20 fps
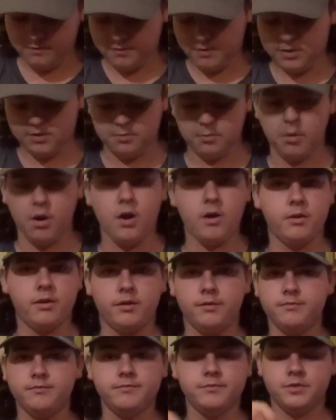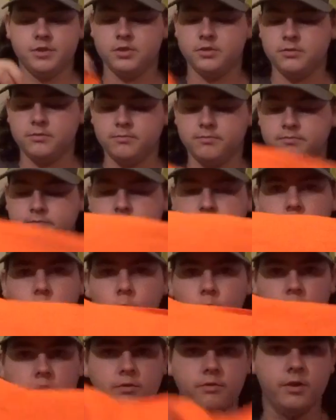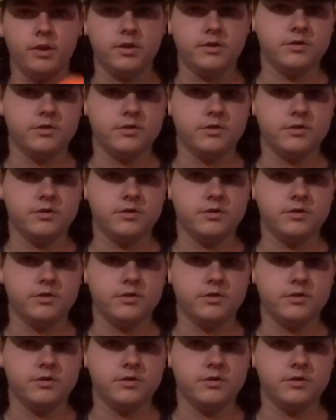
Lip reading: it's a Browning, just orange vest,